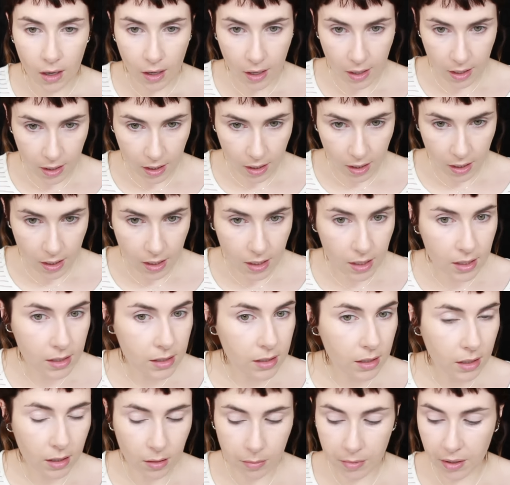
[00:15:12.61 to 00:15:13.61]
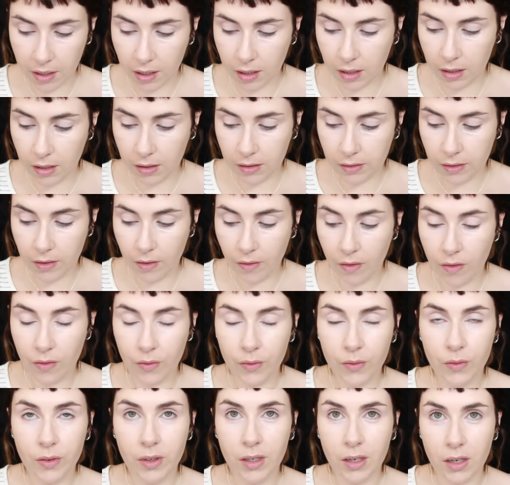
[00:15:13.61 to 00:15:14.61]
Like, it is a little bit
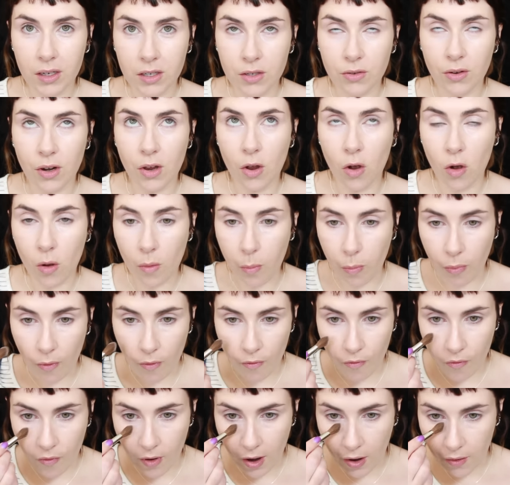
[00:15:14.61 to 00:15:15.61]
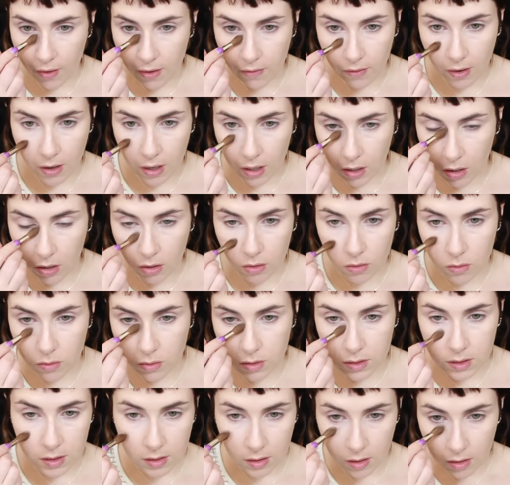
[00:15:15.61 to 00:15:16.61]
glittery up very, very
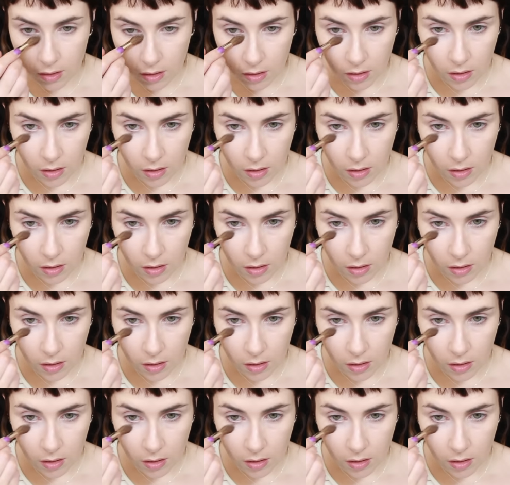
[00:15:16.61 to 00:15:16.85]
close,